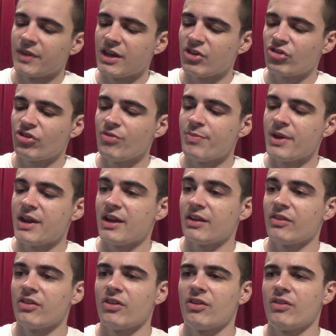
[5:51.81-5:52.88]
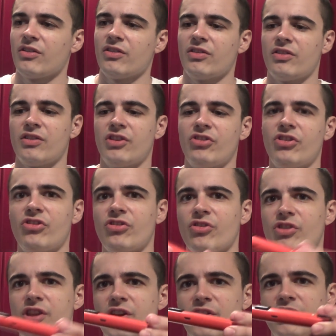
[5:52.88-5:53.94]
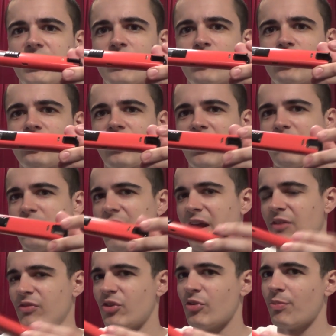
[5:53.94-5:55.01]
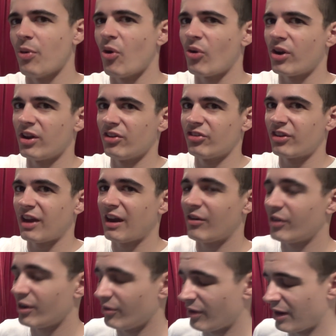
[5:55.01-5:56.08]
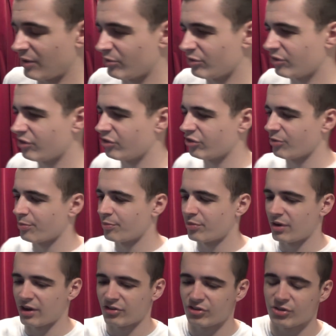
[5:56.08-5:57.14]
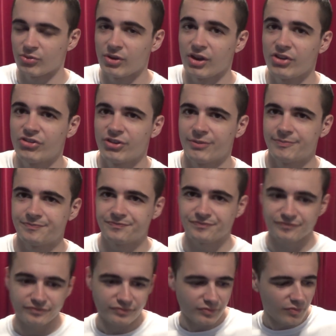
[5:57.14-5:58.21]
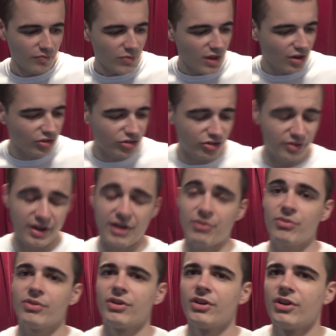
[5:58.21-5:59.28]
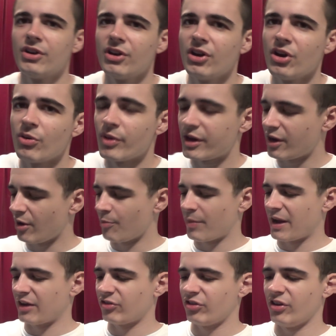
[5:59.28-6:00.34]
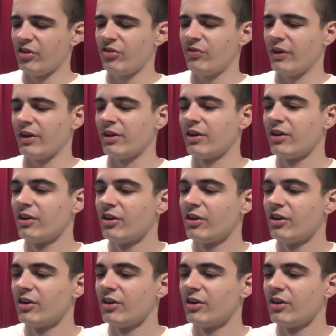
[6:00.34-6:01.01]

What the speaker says: The issue being that this isn't the ideal shape to have in your pocket to carry around as a practical lighter. So now we come back to this thing.